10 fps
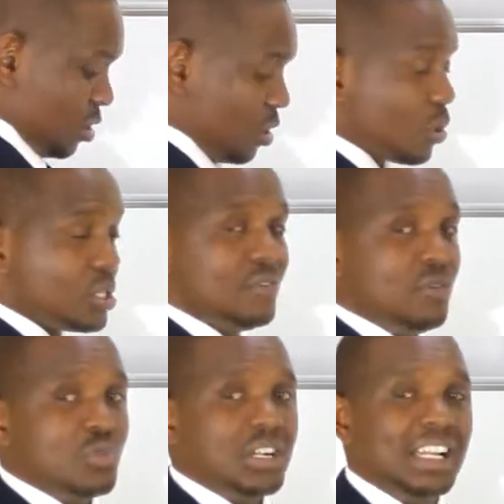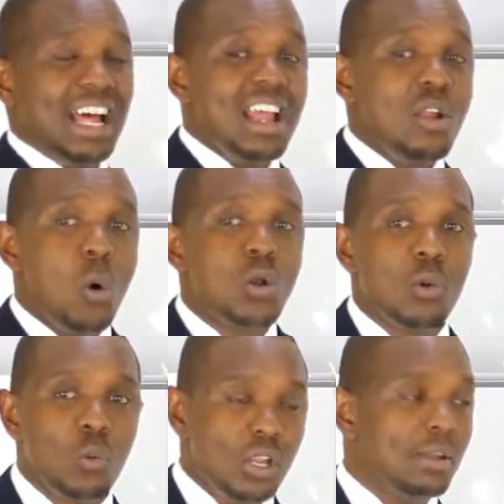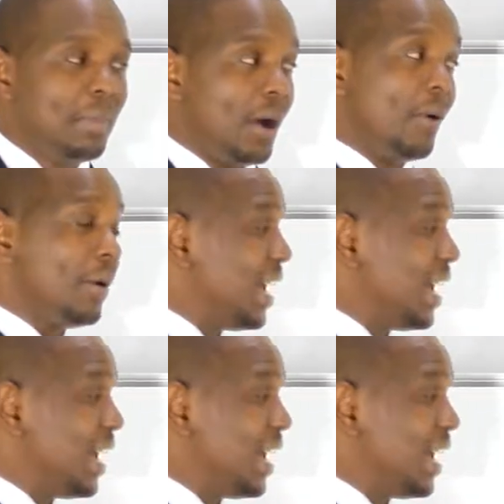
Because if you rely on willpower,